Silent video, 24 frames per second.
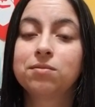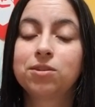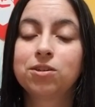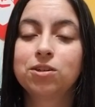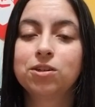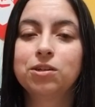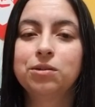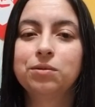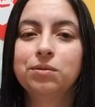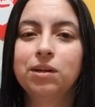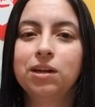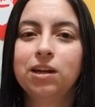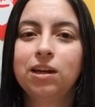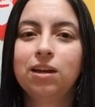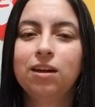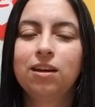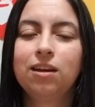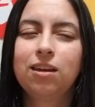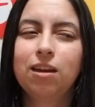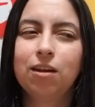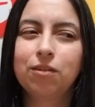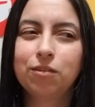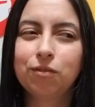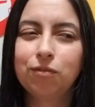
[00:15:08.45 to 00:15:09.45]
So
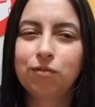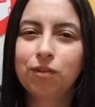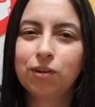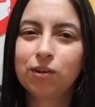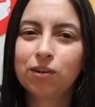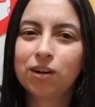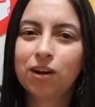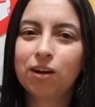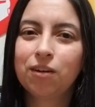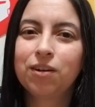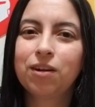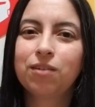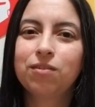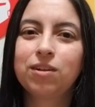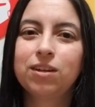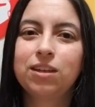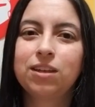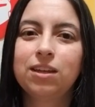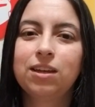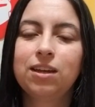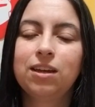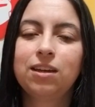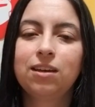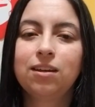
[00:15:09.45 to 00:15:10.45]
you have to figure out
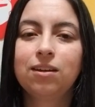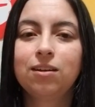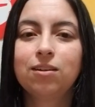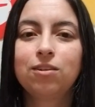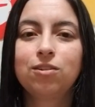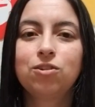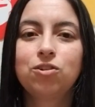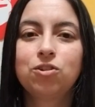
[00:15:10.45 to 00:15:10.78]
everything.